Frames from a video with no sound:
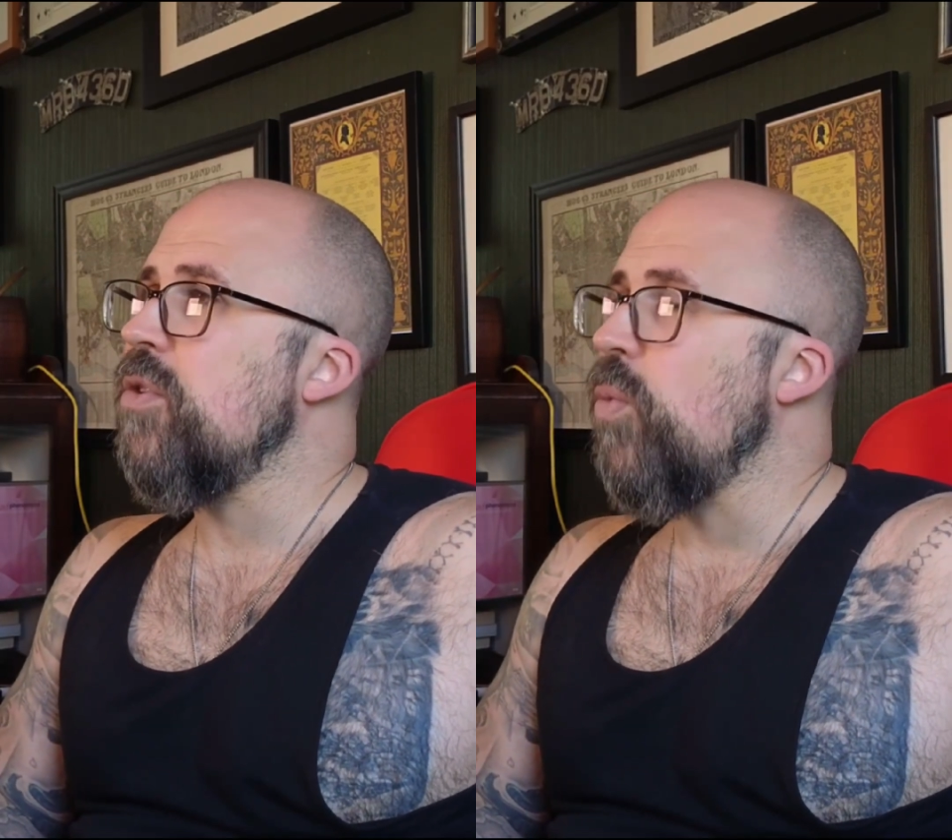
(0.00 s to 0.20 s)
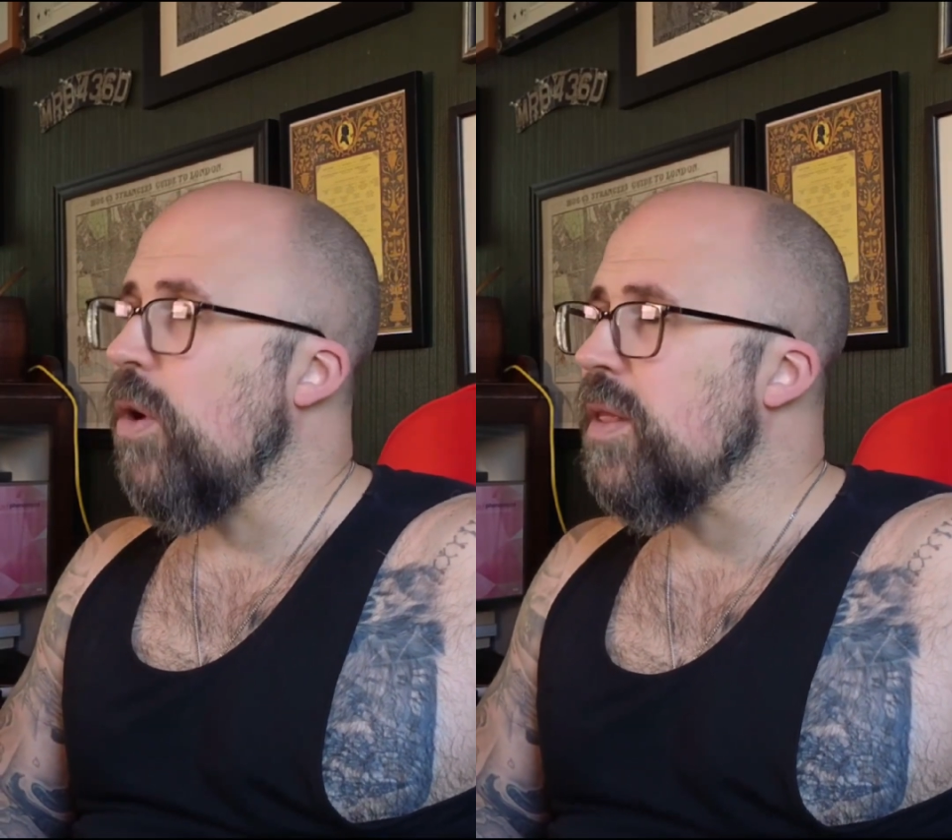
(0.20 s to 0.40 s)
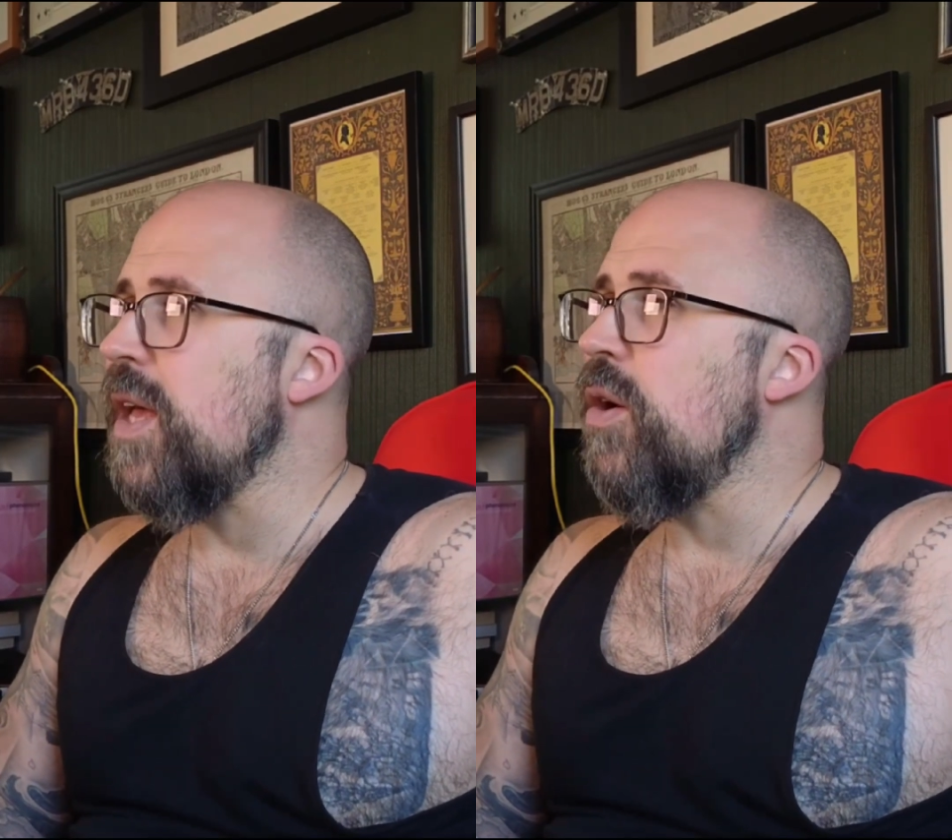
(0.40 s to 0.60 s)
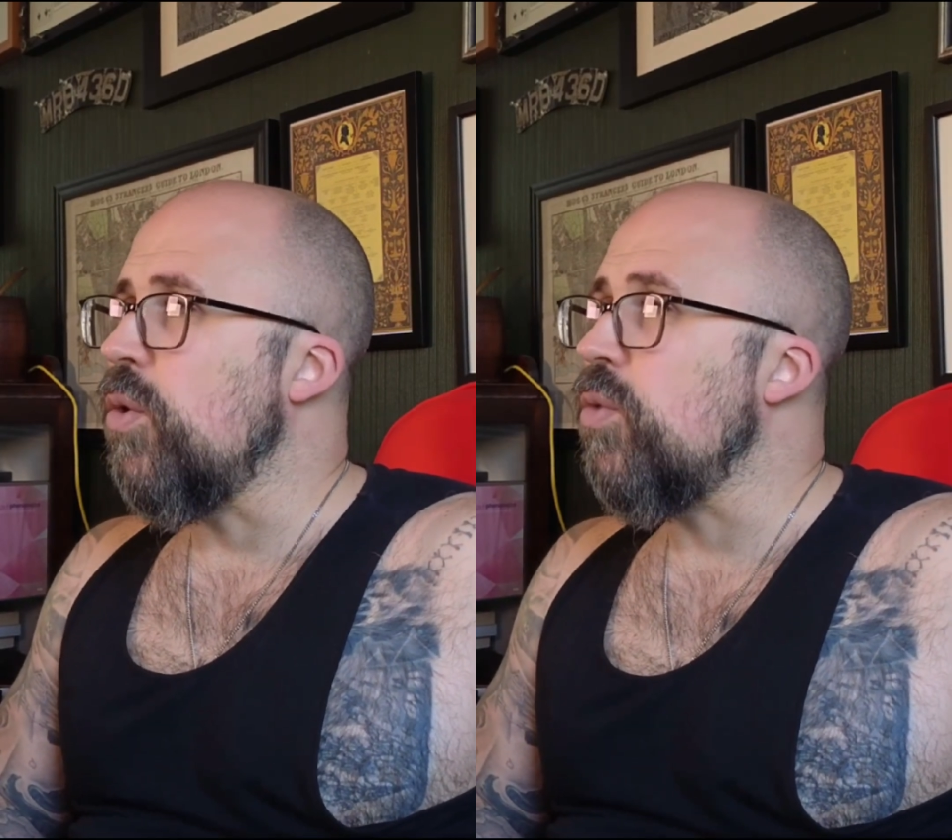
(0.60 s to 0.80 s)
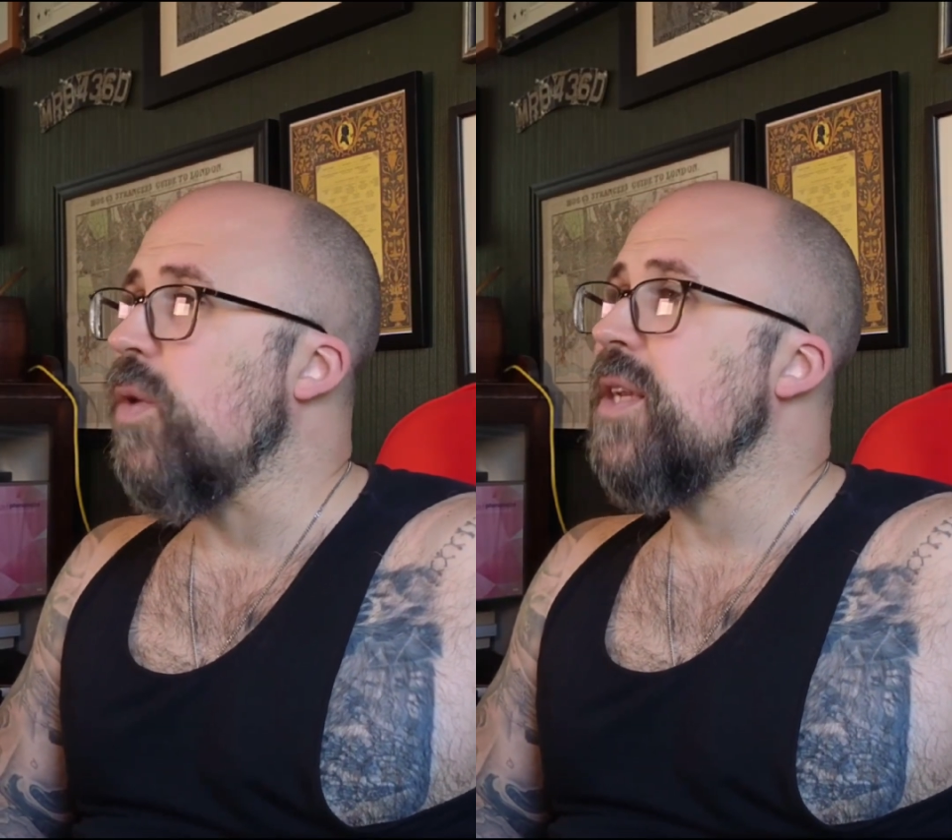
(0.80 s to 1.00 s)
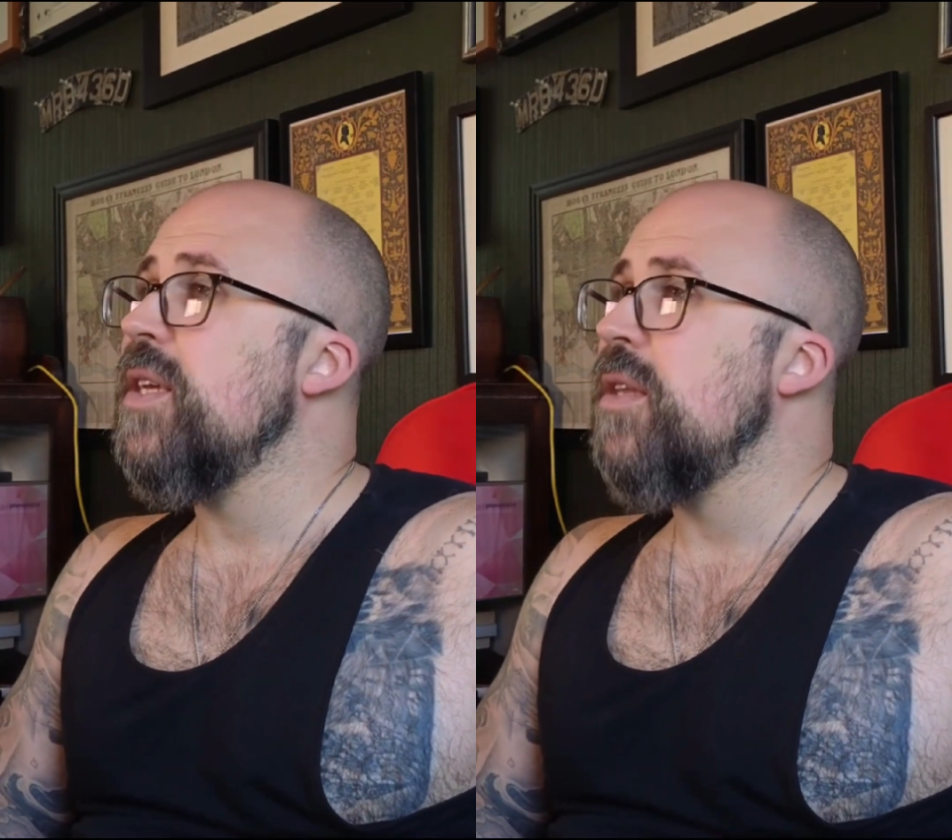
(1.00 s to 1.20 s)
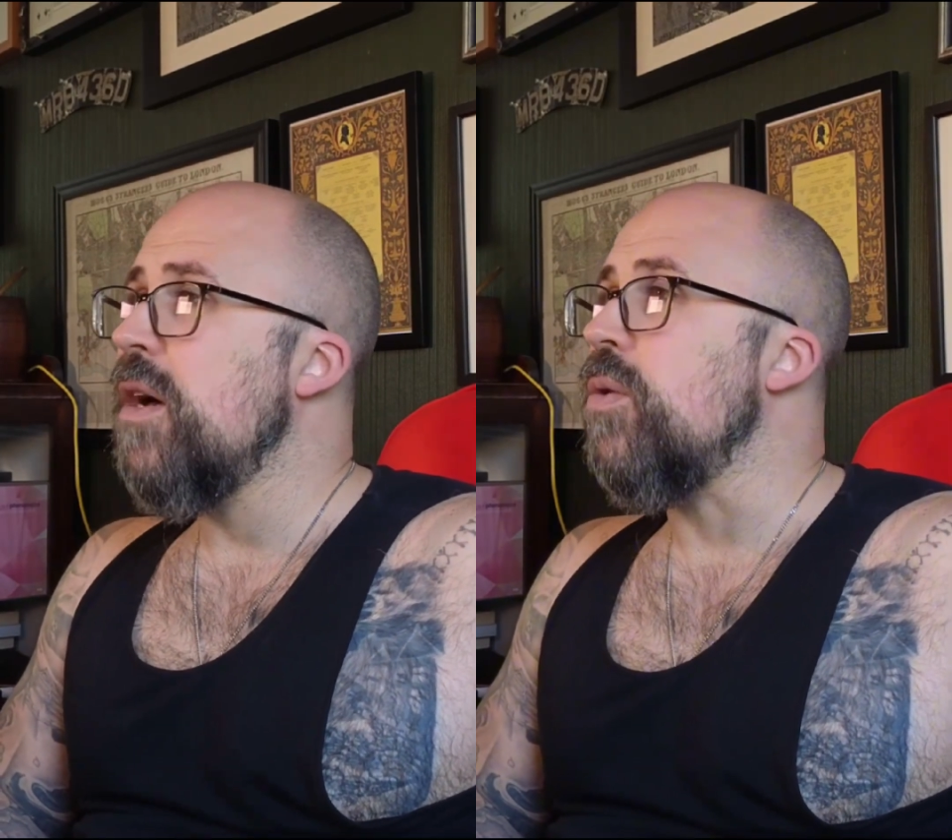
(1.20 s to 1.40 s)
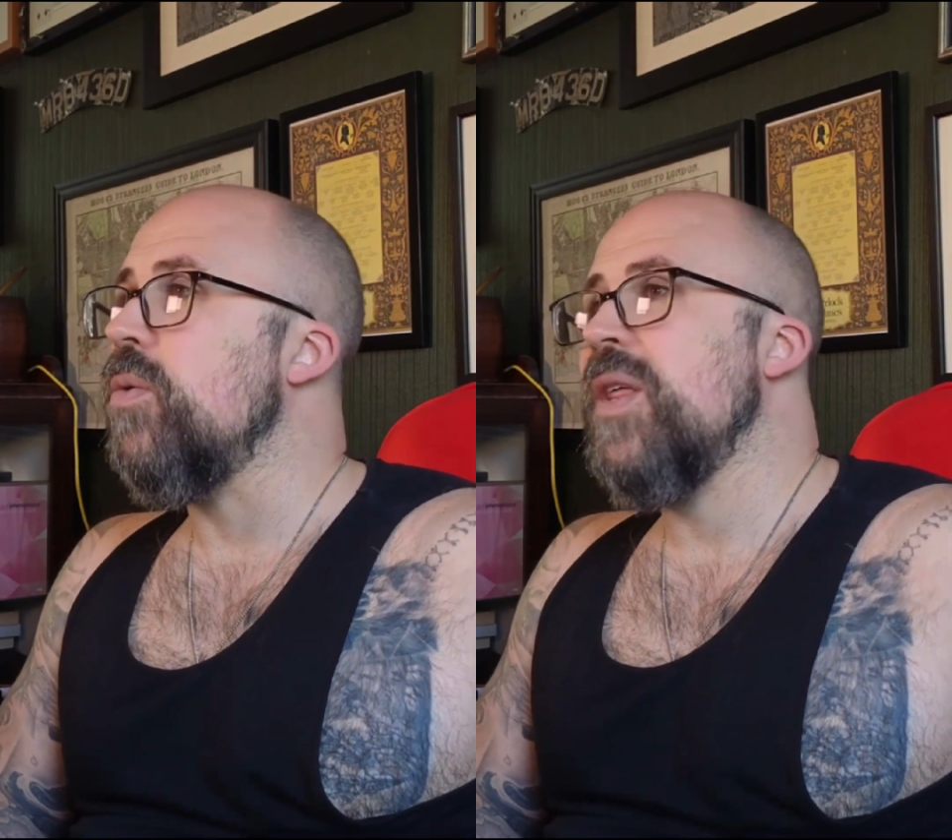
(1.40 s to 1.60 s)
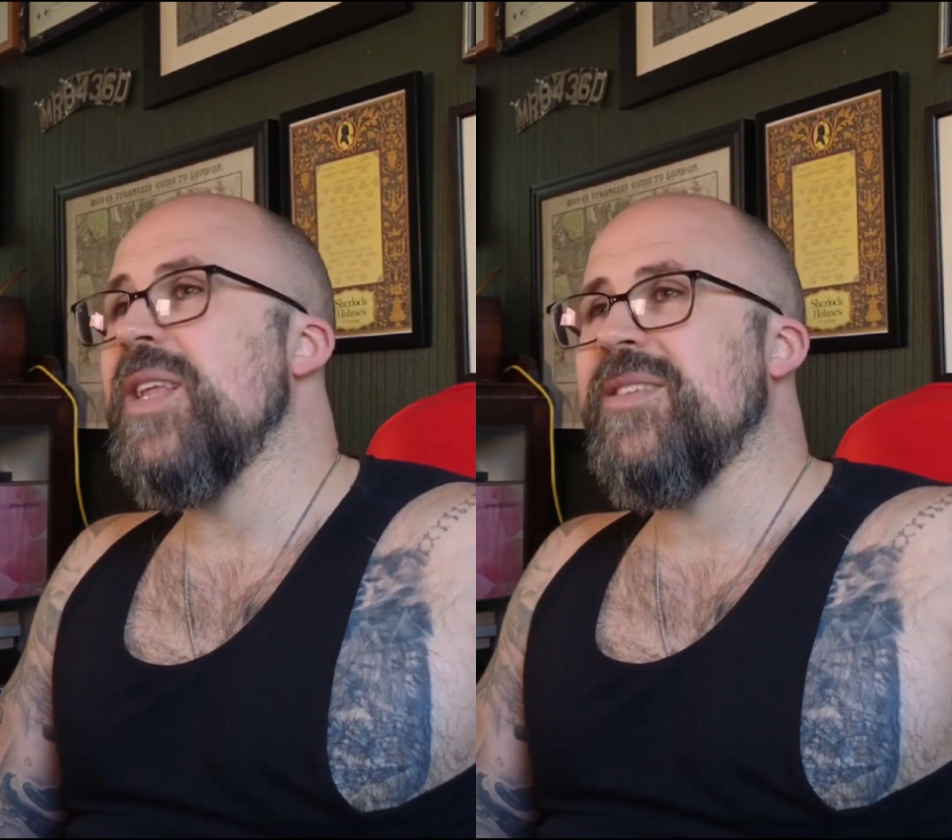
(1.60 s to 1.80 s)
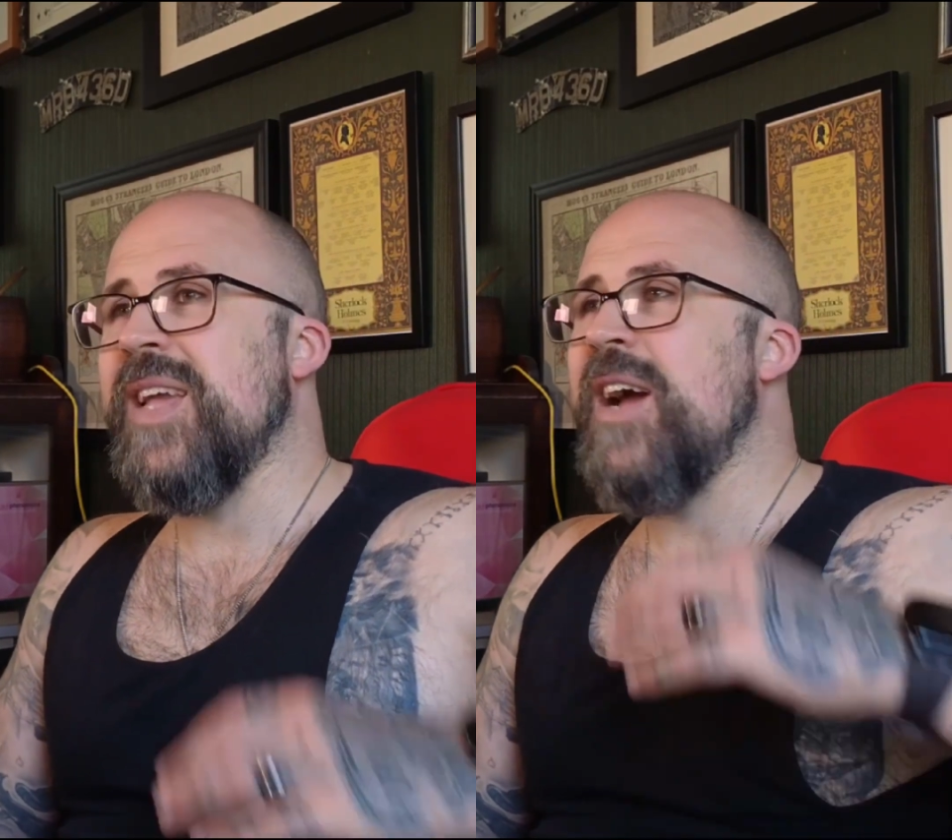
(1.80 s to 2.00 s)
to what they already know.
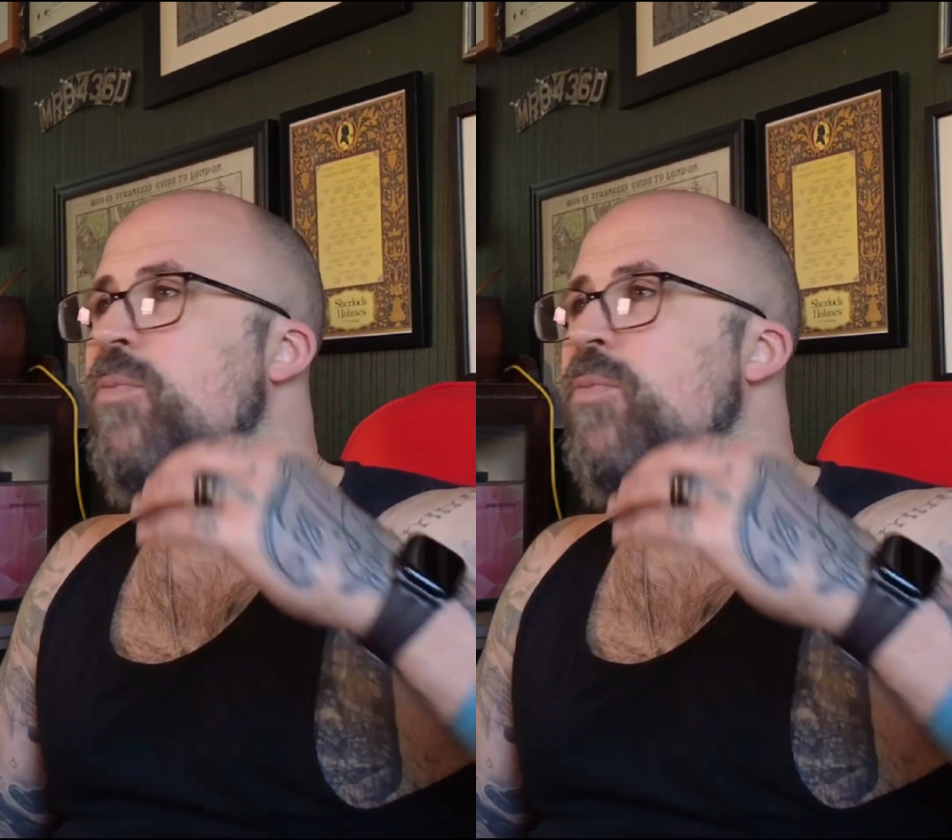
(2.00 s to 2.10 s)
That's how